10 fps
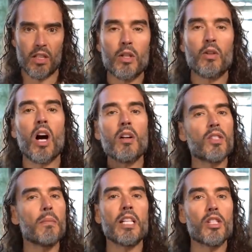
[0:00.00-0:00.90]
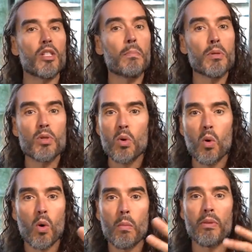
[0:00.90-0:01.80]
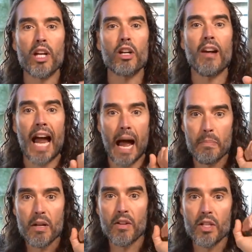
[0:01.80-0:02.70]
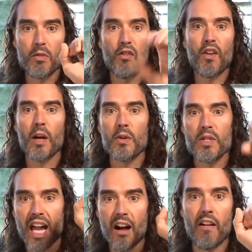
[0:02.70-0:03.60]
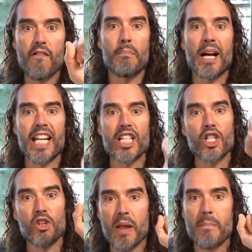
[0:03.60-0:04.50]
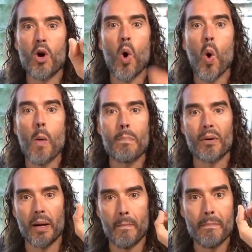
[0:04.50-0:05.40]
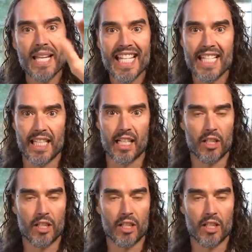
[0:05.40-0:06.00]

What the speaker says: You can't simply just absorb the crap that flows out of mainstream corporate media.